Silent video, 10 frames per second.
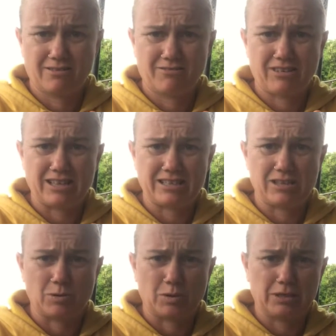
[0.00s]
fancy
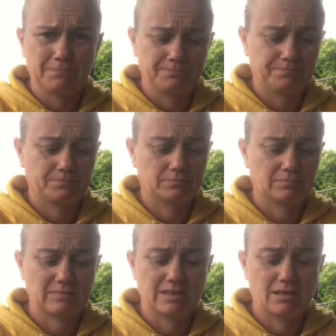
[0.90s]
order,
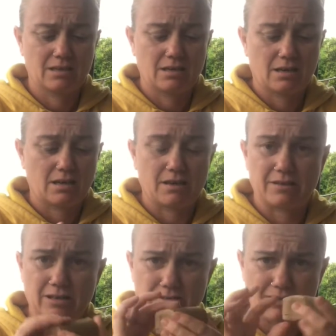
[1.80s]
and
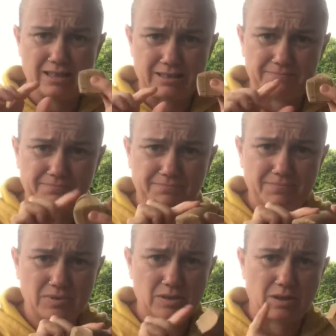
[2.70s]
then I do that.
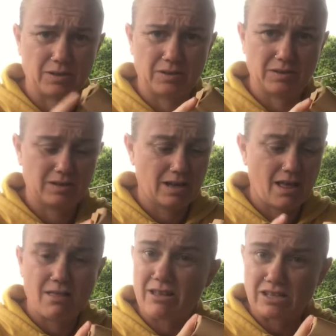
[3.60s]
So
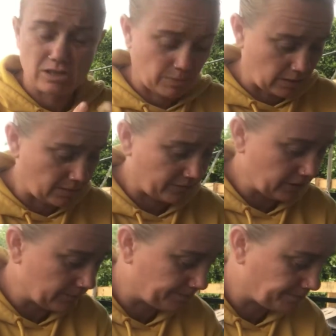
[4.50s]
that's the bottom of it.